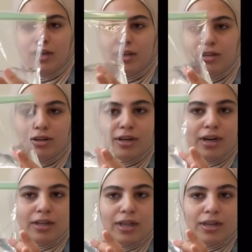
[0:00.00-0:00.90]

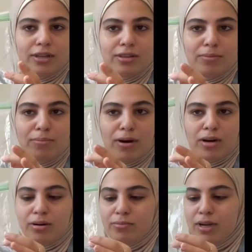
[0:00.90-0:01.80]
the
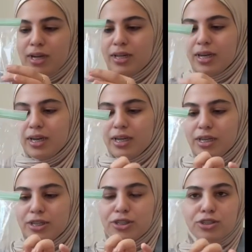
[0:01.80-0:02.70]
bottom, kind of an
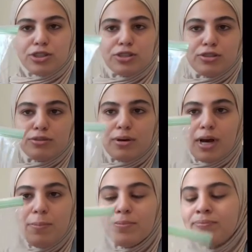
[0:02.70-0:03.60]
inch or 2
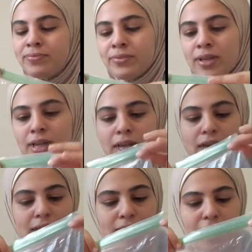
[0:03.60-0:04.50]
up.
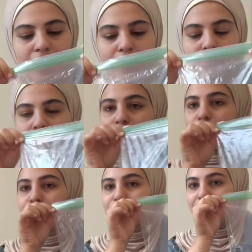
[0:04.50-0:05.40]
And then
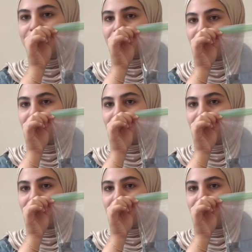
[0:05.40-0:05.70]
you'll just have something